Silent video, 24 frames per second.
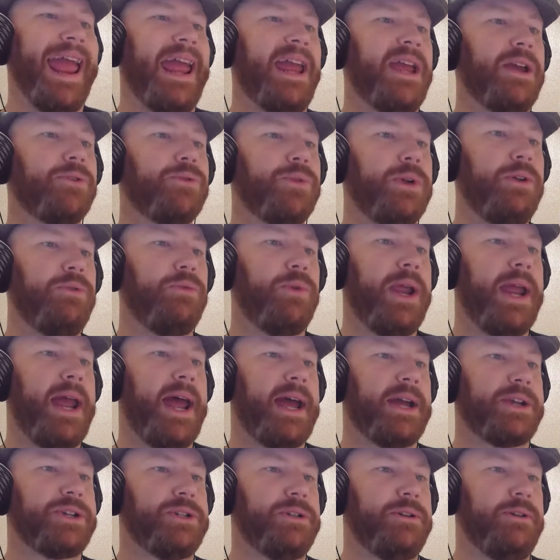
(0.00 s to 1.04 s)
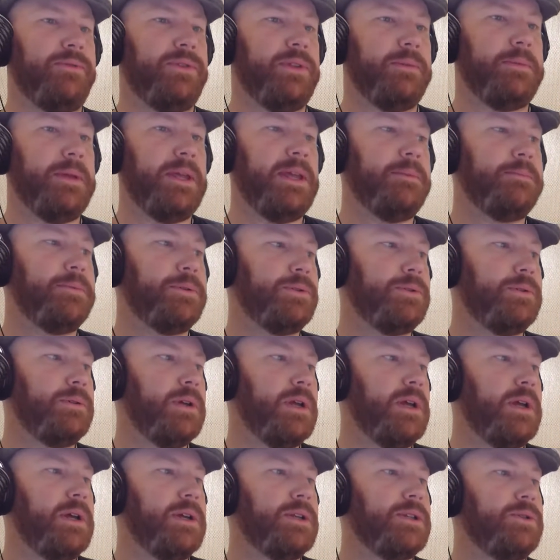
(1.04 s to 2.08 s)
angry reaction of the people
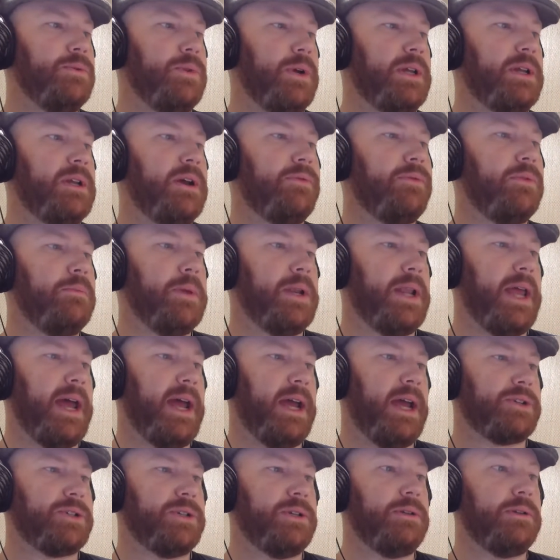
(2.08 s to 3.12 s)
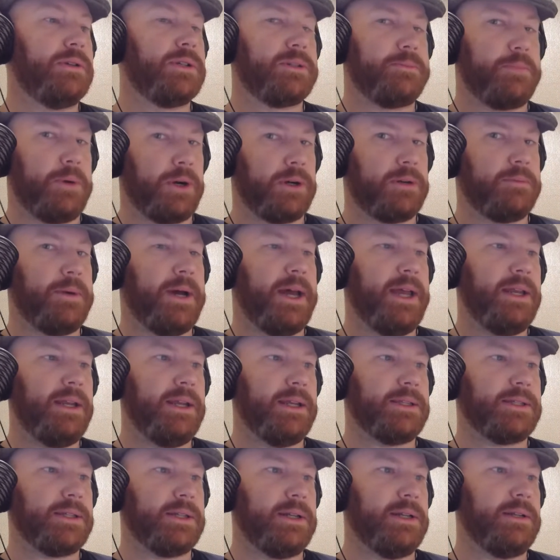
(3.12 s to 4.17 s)
to a government action sparked by an
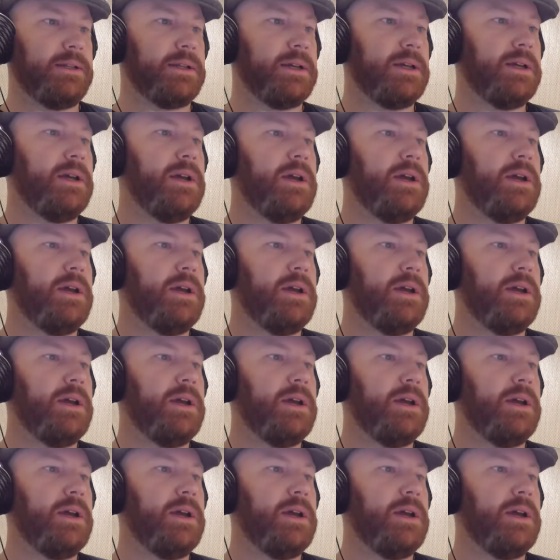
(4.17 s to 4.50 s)
incident,